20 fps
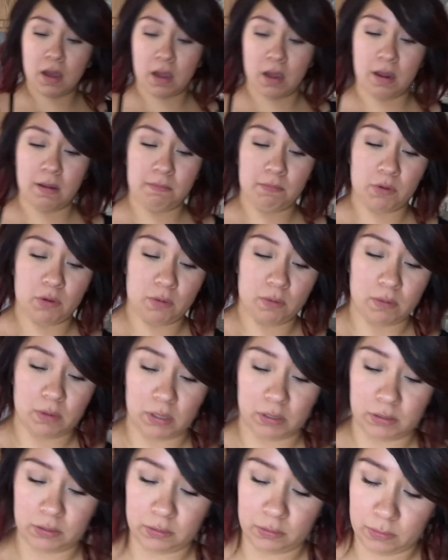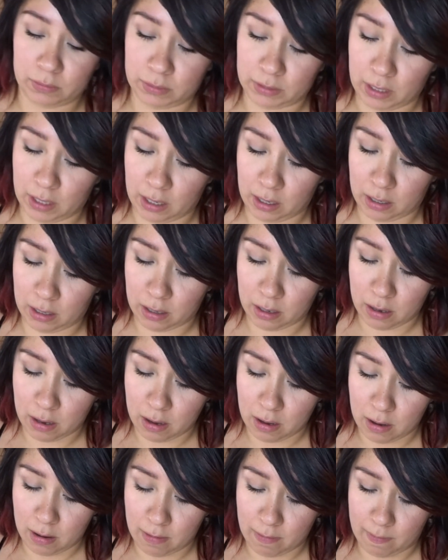I'm going to take
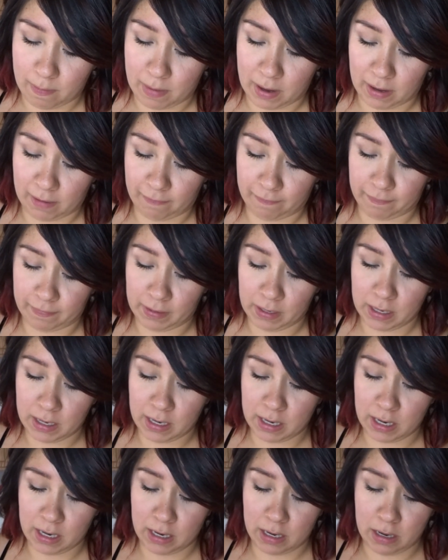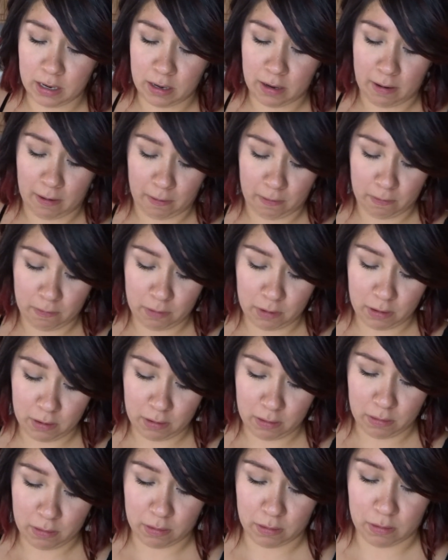my flan
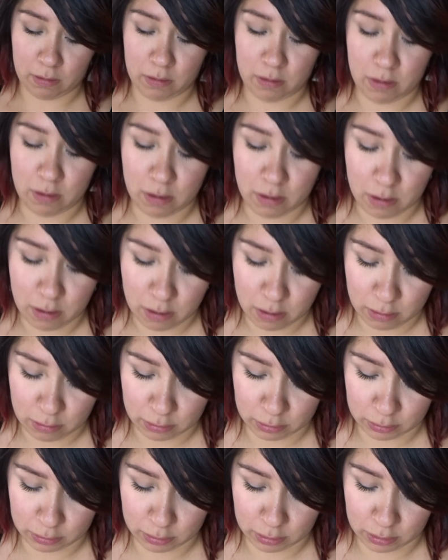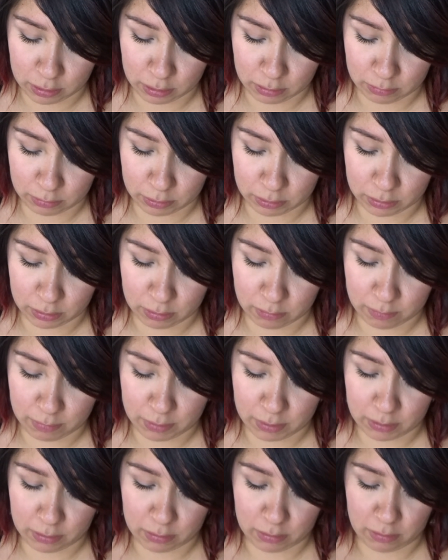Woo! I think I'm just gonna
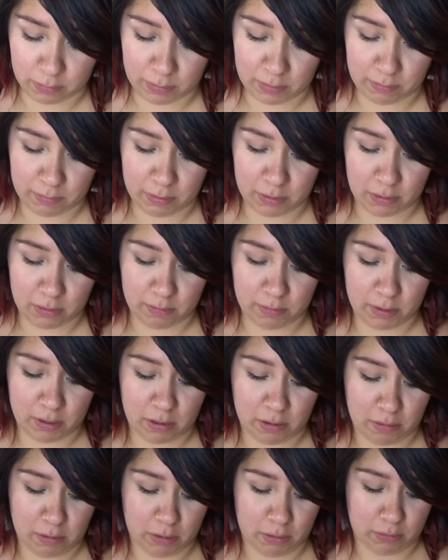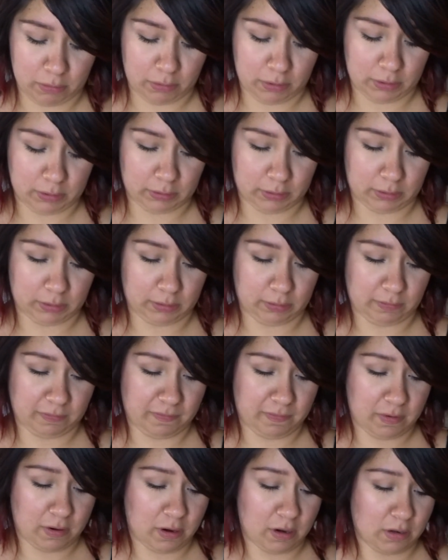be a little bit better about how I hold this because
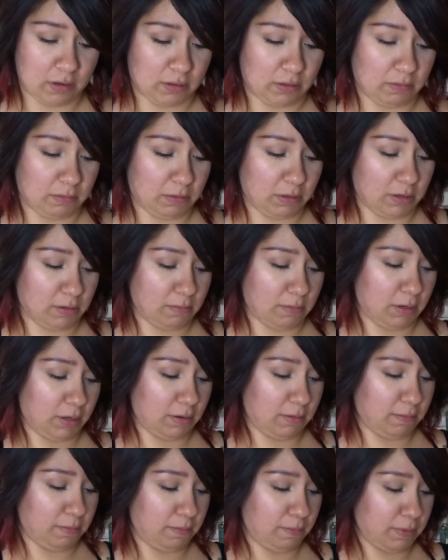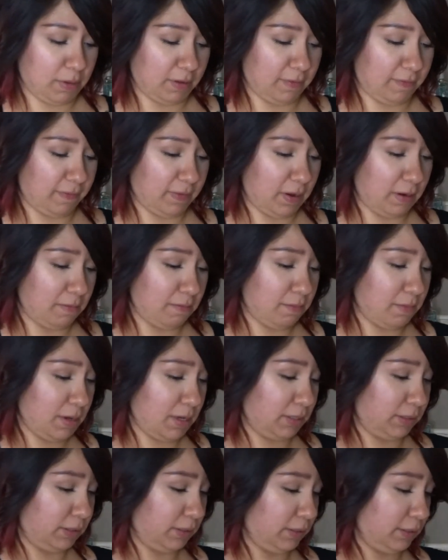if not I'm gonna make a big fat
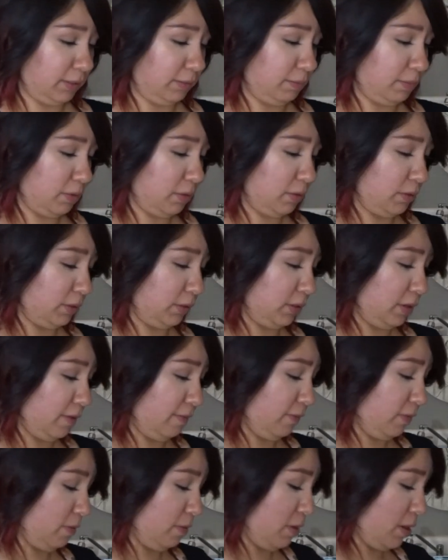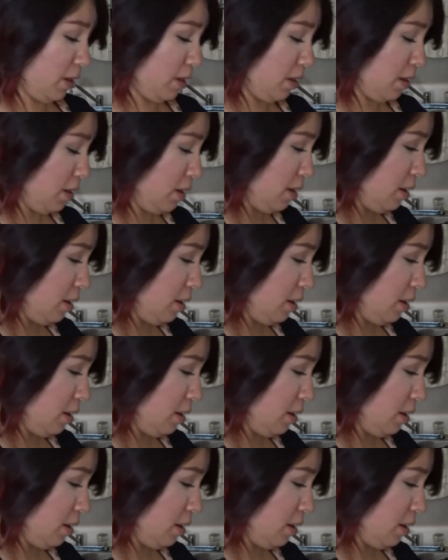mess and spill this everywhere